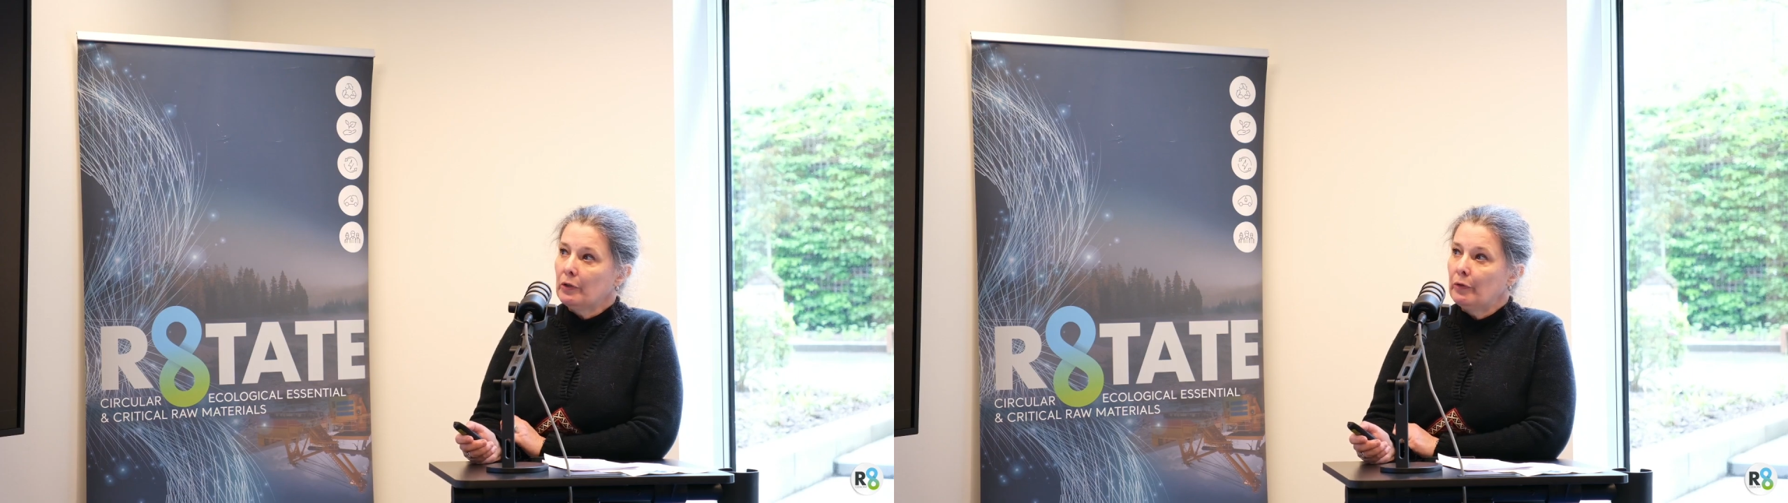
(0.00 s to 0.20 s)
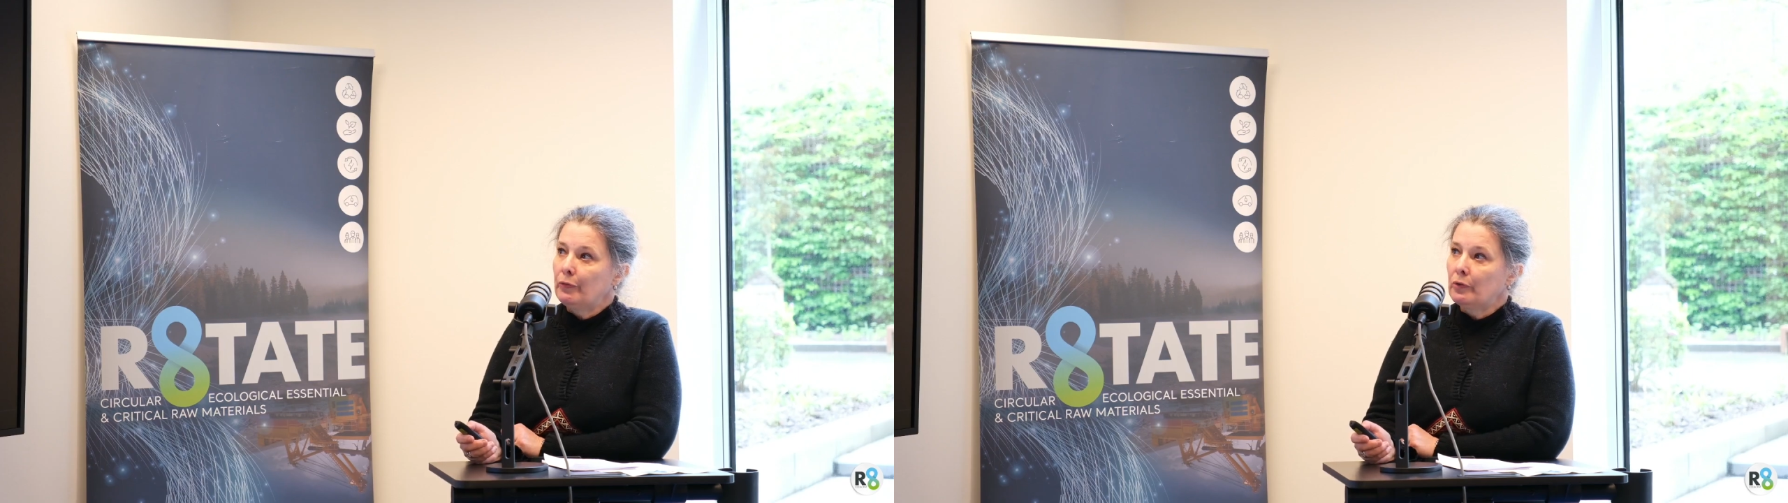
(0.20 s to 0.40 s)

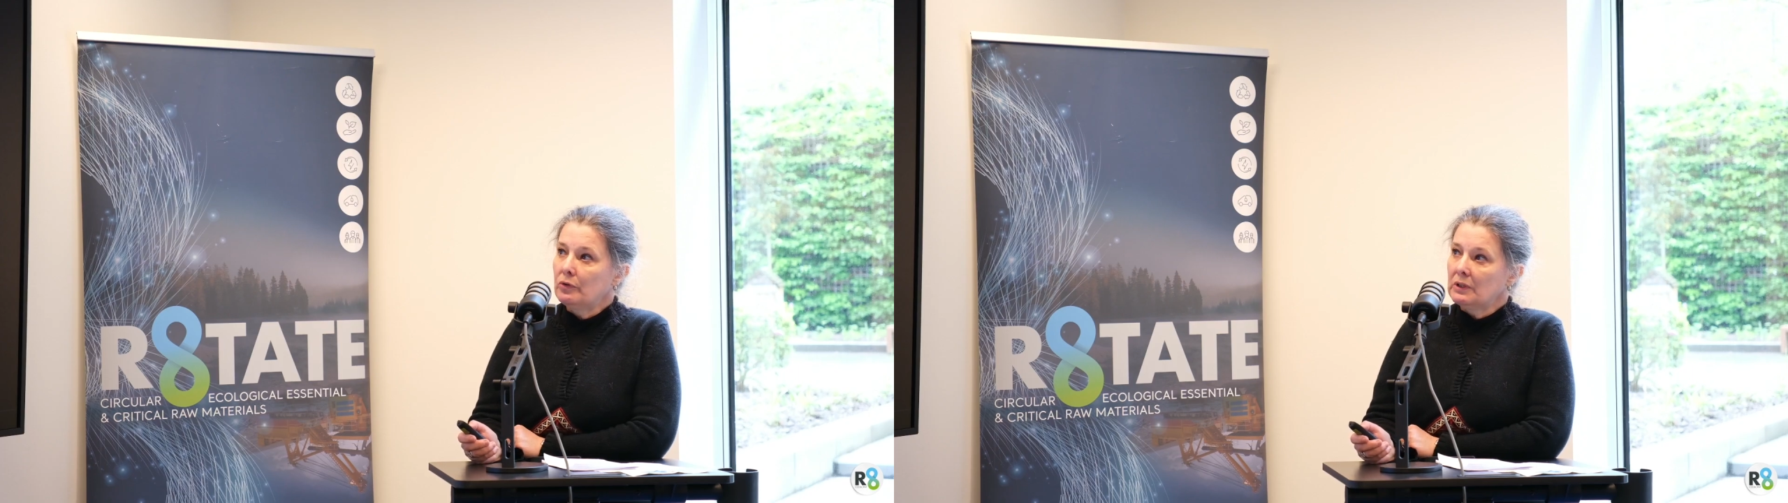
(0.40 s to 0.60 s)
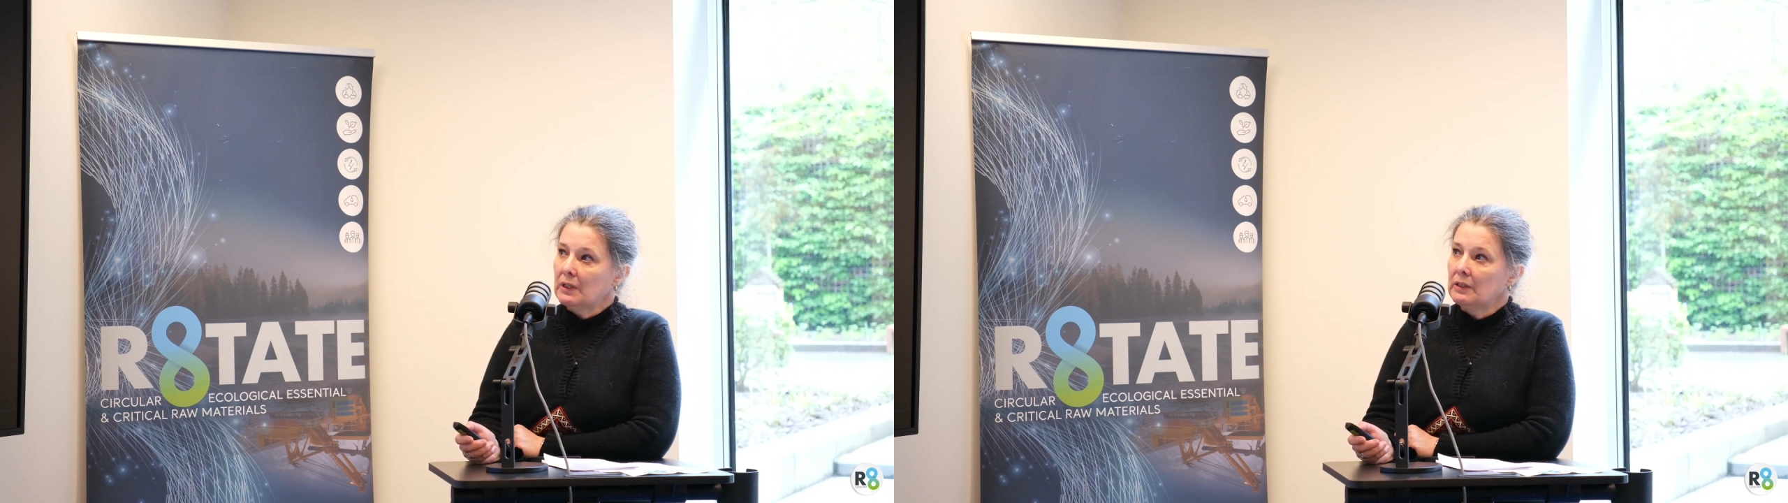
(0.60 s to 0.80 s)
a
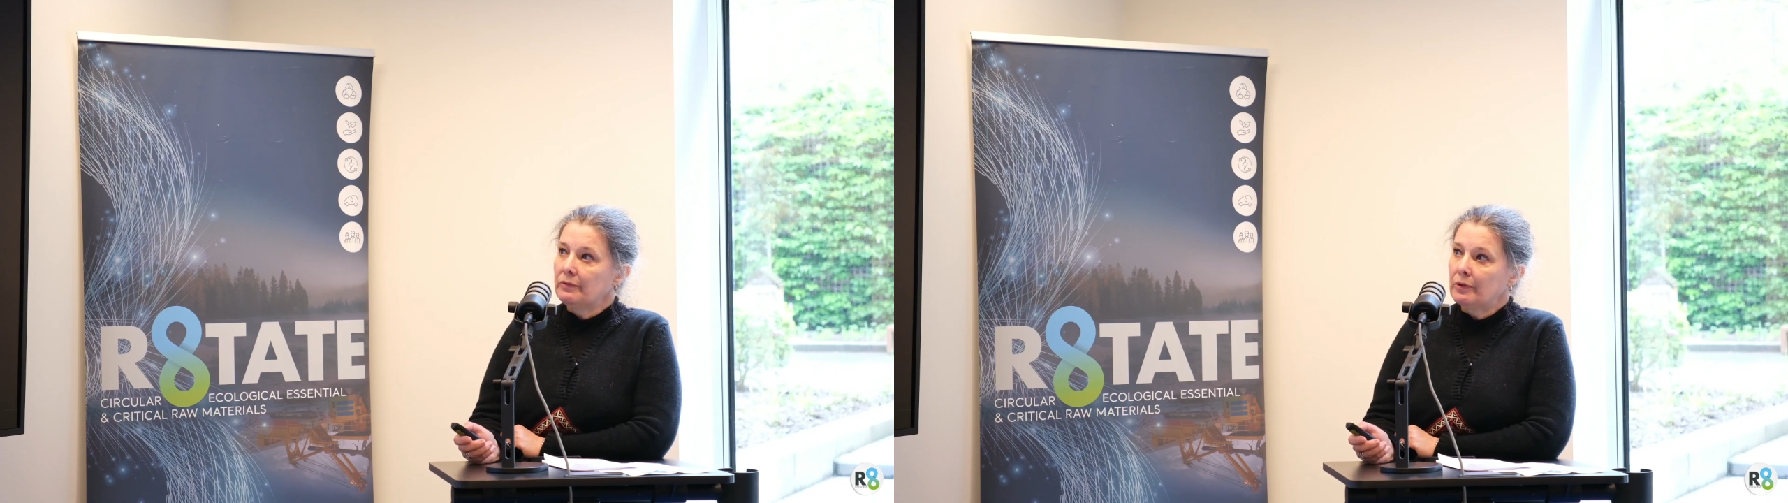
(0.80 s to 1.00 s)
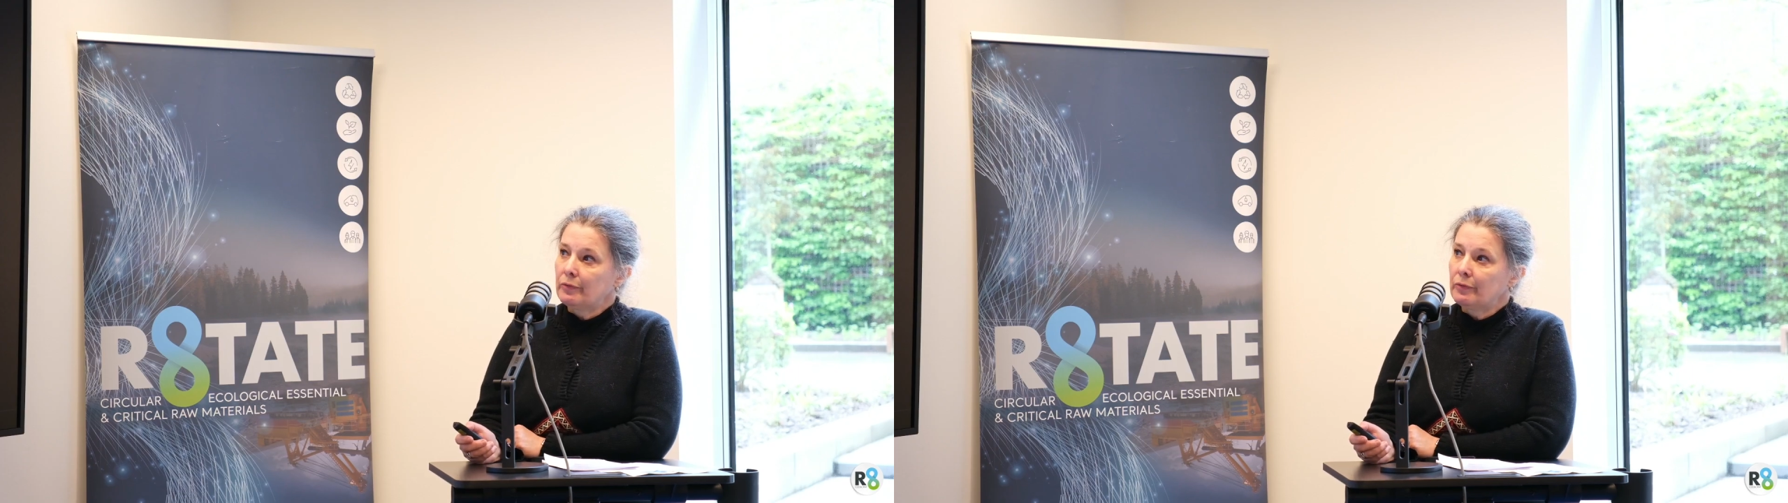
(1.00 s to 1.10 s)
front side for